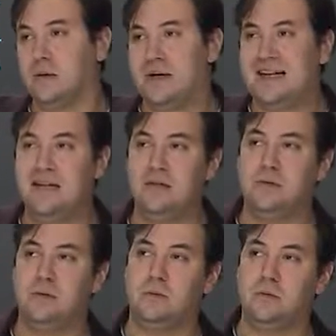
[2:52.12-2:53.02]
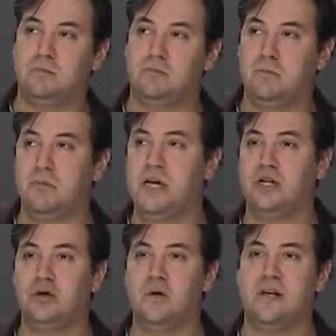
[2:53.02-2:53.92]
we need to make
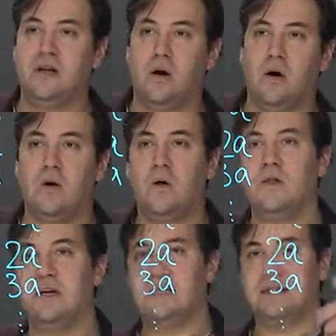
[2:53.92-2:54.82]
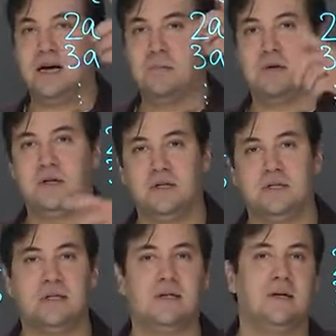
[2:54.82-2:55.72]
sure that all these
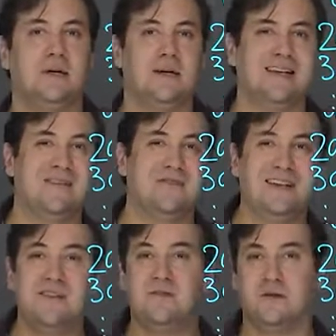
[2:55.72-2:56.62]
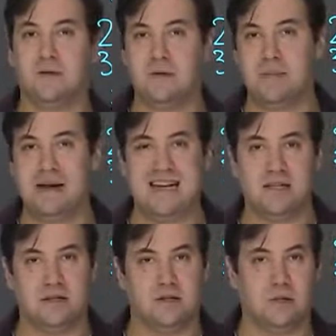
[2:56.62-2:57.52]
numbers give different
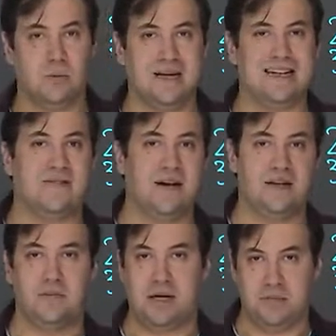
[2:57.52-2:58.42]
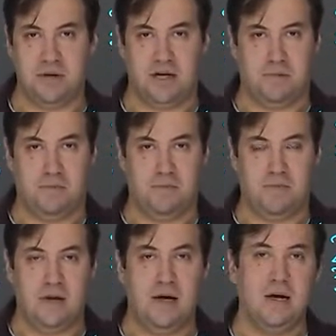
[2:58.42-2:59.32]
remainders when divided by p,
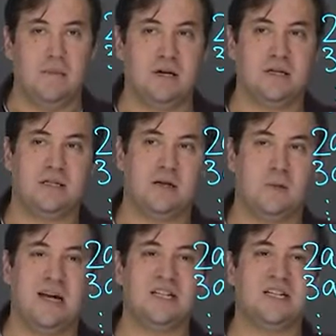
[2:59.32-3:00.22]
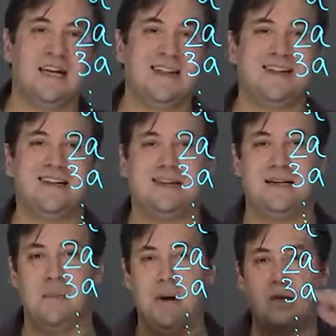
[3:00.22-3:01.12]
because we understand that
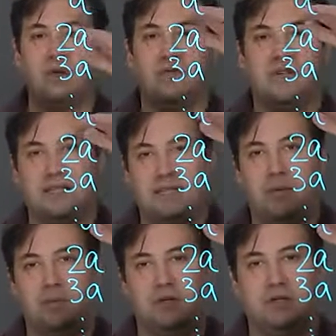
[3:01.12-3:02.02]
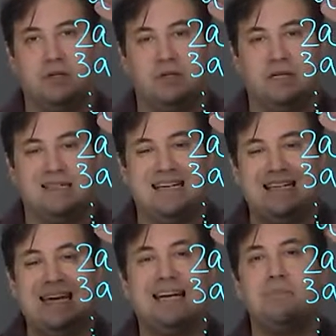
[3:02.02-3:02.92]
the amount of these numbers is
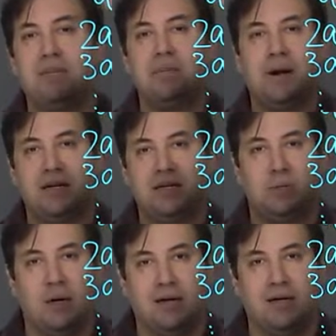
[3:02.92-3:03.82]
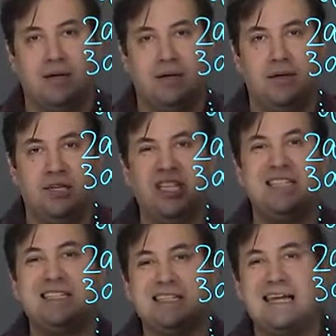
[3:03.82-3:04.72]
exactly p minus 1,
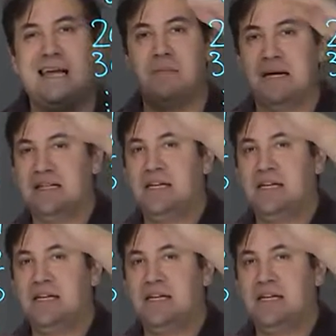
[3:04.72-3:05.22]
just the same as